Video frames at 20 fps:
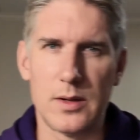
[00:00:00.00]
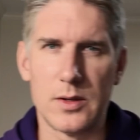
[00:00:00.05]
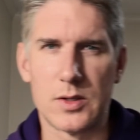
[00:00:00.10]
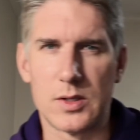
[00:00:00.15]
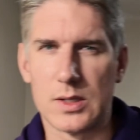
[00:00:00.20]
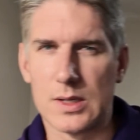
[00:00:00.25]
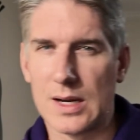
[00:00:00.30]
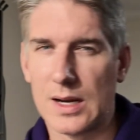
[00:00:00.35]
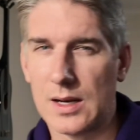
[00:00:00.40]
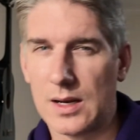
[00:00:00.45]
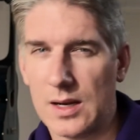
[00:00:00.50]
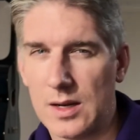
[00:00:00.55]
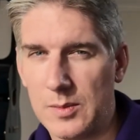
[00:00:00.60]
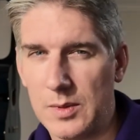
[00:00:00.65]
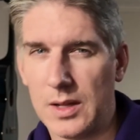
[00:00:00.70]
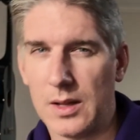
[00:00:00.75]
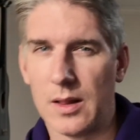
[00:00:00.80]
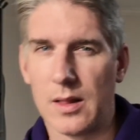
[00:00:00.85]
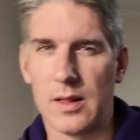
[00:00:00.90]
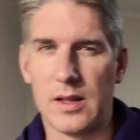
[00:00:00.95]
This is kind of going to
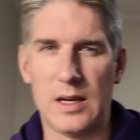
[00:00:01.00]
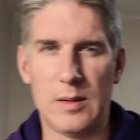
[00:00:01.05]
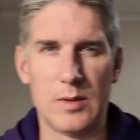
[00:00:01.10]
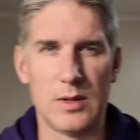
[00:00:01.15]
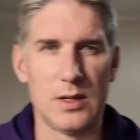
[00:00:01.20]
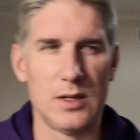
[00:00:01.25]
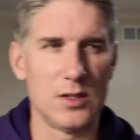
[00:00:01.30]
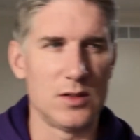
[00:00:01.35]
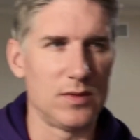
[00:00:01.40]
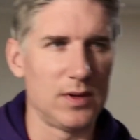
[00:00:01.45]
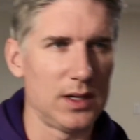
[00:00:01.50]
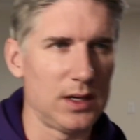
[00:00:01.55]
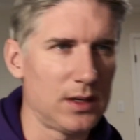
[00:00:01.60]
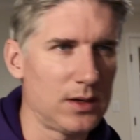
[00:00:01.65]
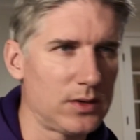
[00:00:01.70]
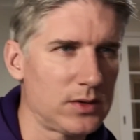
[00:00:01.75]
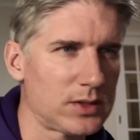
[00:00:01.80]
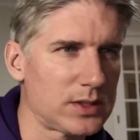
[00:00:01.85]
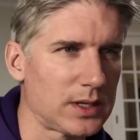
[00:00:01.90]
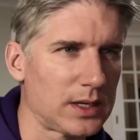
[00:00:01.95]
be the theme of these
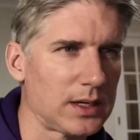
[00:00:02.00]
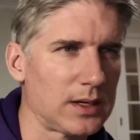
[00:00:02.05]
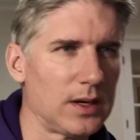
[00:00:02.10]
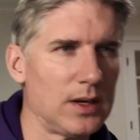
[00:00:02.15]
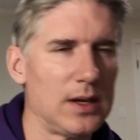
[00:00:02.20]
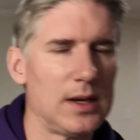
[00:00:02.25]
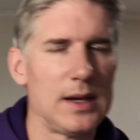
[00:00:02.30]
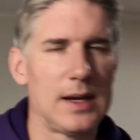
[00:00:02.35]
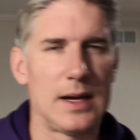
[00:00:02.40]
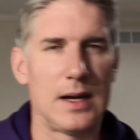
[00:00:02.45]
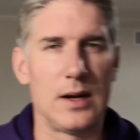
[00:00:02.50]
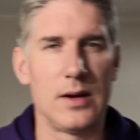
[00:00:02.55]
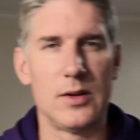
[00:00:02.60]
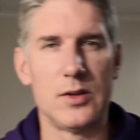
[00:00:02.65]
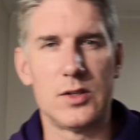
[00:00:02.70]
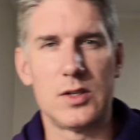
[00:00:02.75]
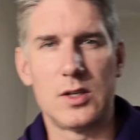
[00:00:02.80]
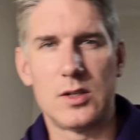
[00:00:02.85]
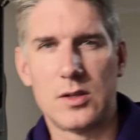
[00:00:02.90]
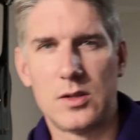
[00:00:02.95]
videos. Like, how
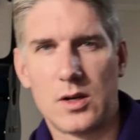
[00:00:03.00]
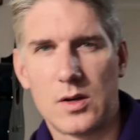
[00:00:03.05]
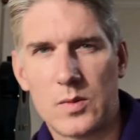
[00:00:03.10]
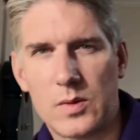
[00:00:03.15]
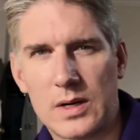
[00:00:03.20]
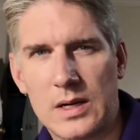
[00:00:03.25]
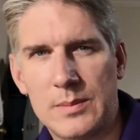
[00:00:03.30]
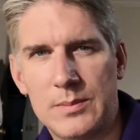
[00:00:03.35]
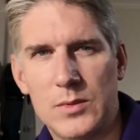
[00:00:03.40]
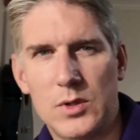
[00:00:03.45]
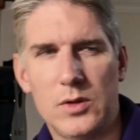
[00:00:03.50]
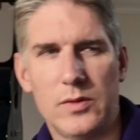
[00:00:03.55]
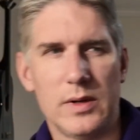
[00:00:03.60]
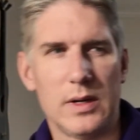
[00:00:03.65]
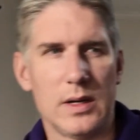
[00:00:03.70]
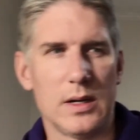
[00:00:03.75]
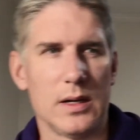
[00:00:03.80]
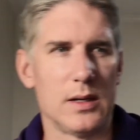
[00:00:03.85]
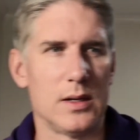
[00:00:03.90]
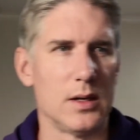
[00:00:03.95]
does this look when I'm
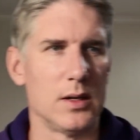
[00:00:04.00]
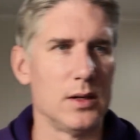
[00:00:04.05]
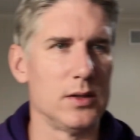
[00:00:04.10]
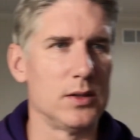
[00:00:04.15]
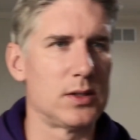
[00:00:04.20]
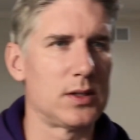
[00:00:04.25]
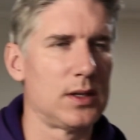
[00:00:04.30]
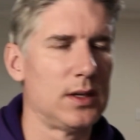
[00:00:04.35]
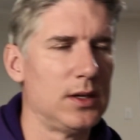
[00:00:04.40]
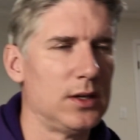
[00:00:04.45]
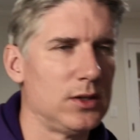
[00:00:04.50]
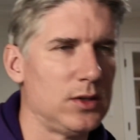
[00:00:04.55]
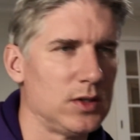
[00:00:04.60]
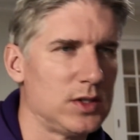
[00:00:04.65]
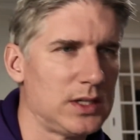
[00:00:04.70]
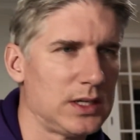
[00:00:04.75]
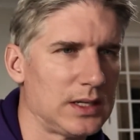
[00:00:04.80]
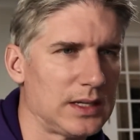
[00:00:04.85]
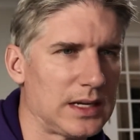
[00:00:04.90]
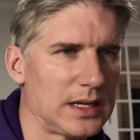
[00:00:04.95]
moving? Do you
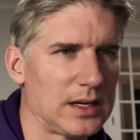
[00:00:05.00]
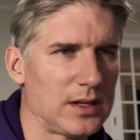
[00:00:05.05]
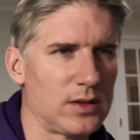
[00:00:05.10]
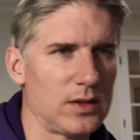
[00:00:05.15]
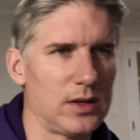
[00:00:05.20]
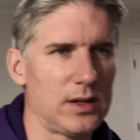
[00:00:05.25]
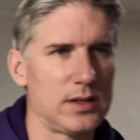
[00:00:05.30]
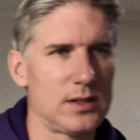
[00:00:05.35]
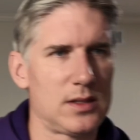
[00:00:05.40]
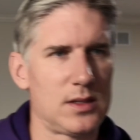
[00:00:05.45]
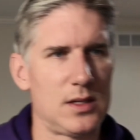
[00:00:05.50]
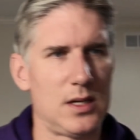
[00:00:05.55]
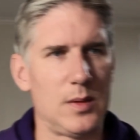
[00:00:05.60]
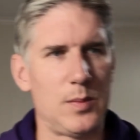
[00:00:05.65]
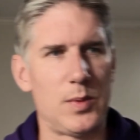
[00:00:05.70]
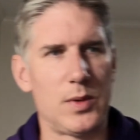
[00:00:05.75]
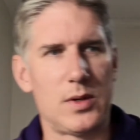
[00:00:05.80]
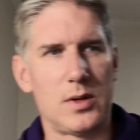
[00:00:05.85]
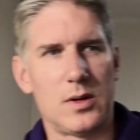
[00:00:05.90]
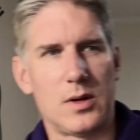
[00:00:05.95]
see a lot of the
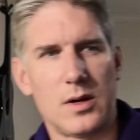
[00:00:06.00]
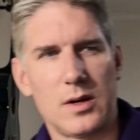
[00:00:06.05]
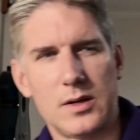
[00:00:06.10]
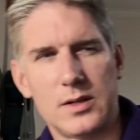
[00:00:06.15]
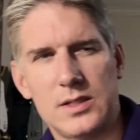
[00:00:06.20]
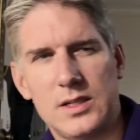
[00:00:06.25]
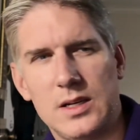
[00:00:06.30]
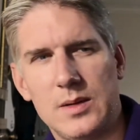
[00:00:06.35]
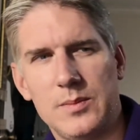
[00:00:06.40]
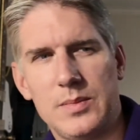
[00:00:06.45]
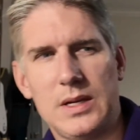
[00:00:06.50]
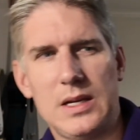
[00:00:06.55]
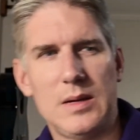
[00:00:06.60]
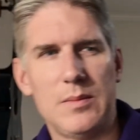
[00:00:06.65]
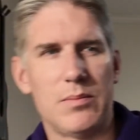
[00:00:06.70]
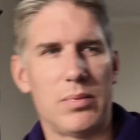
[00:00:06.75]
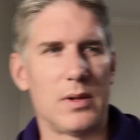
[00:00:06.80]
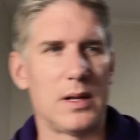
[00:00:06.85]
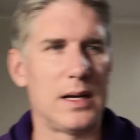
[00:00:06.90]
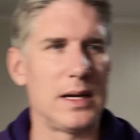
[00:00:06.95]
typical
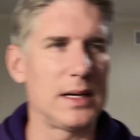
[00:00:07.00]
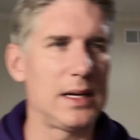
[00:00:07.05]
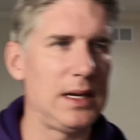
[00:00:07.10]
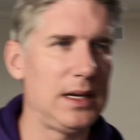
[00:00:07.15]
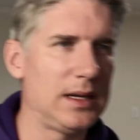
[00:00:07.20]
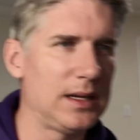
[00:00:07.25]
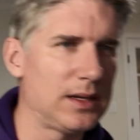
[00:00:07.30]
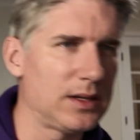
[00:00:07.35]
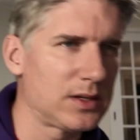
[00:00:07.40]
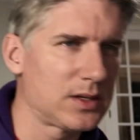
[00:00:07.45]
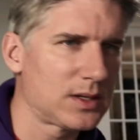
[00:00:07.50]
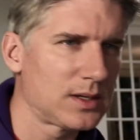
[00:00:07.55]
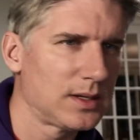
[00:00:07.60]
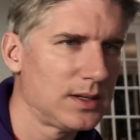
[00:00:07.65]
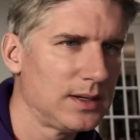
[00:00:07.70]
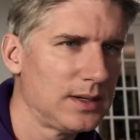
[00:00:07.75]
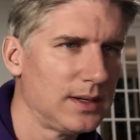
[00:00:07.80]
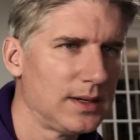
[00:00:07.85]
Rtmp blockiness?